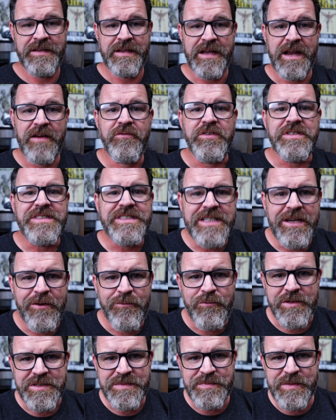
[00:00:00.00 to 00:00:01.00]
every
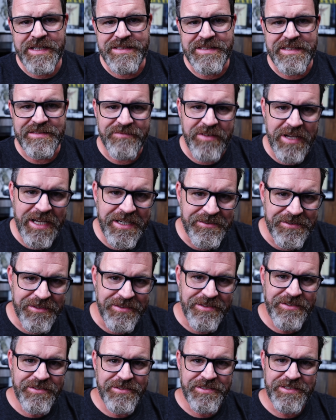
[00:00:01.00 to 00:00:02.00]
self-respecting vinyl
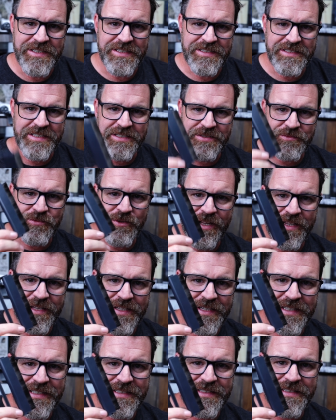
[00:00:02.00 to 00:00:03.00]
enthusiast has one of
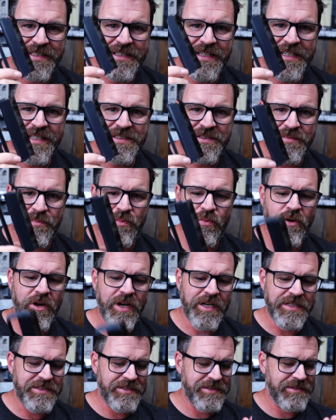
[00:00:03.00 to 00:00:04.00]
these. It's a
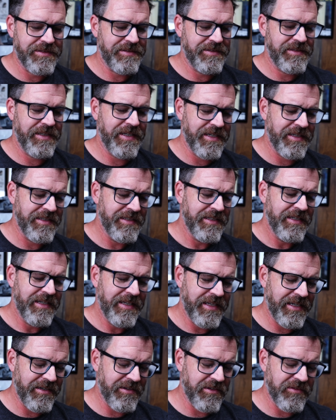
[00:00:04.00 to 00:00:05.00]
brush, yeah.
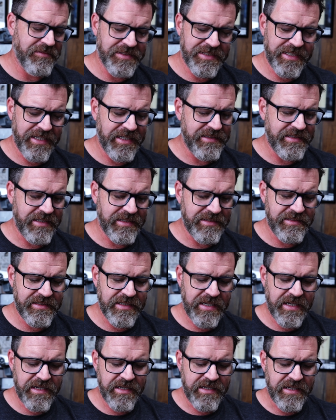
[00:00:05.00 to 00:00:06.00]
I don't know if it's
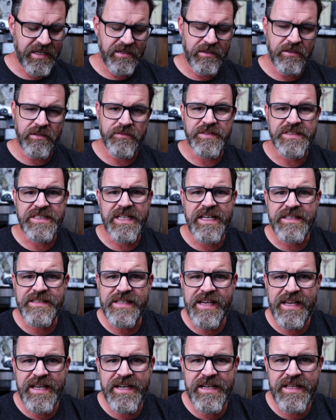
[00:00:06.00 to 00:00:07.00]
anti-static, I don't know if it's
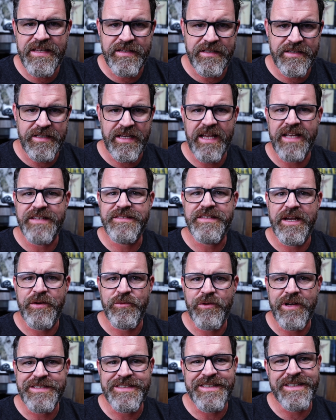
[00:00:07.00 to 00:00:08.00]
anti-anything,
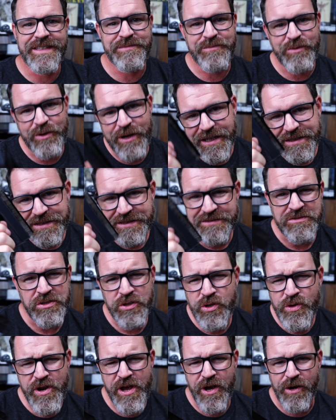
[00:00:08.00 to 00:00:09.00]
anti-resonant brush,
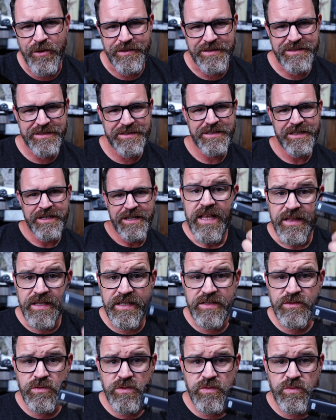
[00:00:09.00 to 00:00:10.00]
who knows?
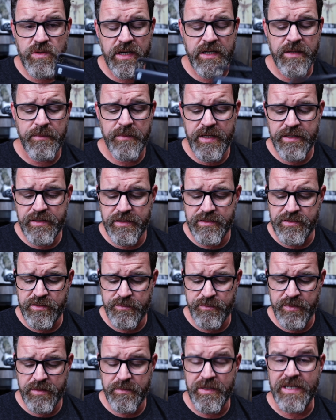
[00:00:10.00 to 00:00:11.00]
This was recommended to
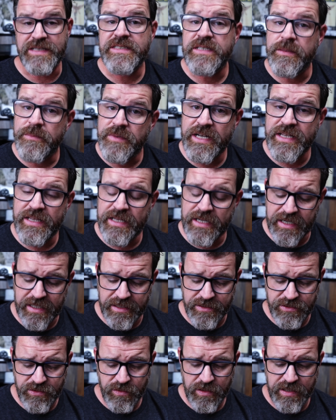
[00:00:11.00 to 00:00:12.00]
me by somebody that I
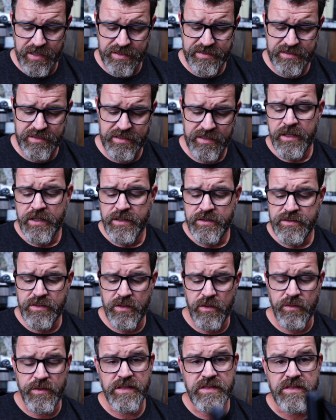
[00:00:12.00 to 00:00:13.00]
trust
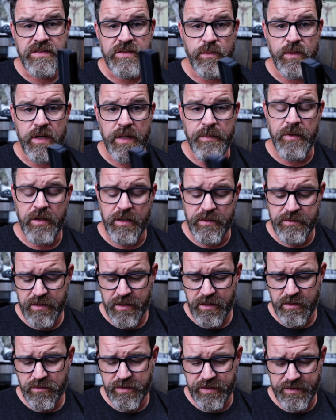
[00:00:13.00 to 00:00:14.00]
so this is the one I bought.
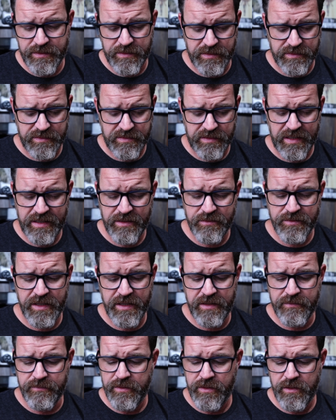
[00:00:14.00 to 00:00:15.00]
I'll link this. I don't
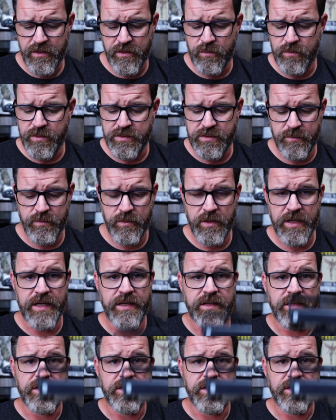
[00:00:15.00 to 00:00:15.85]
even know what the brand